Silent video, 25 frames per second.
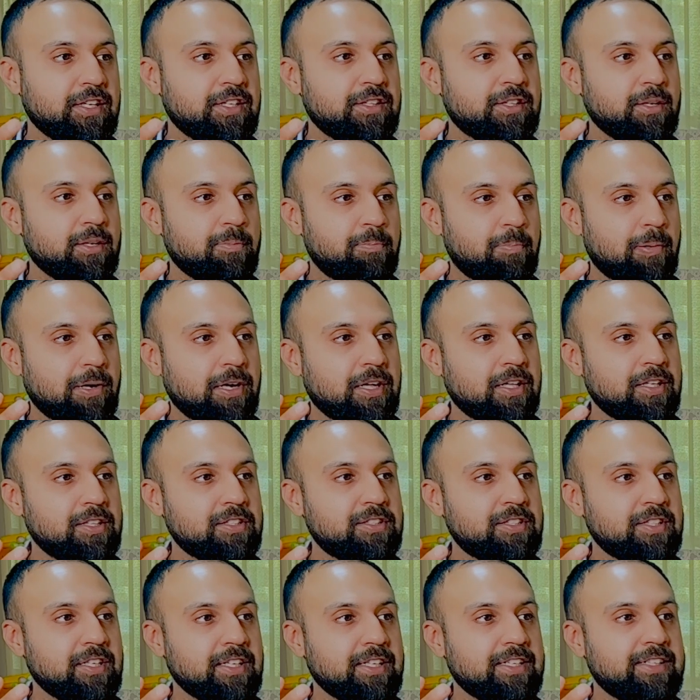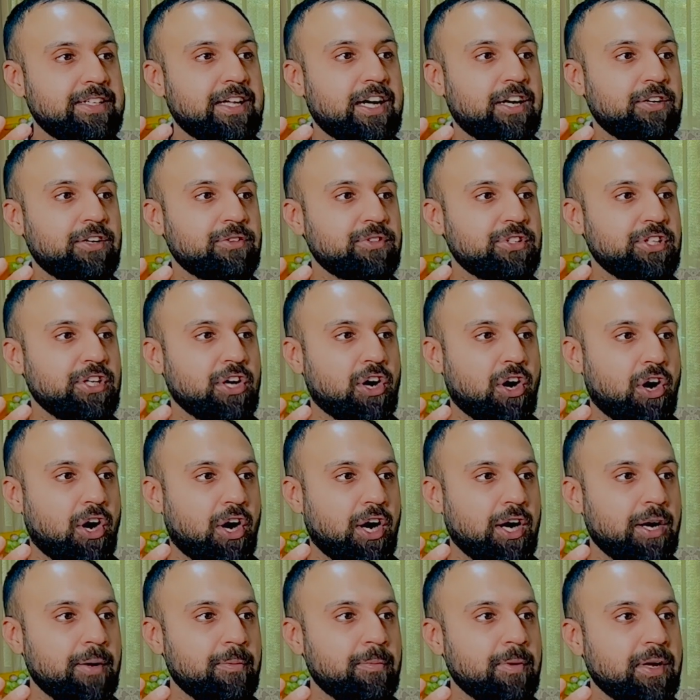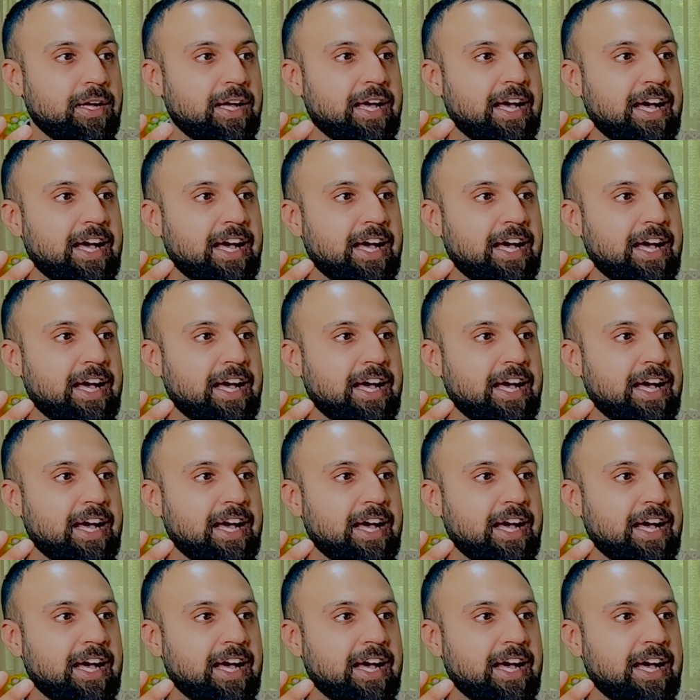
the pulse down the arm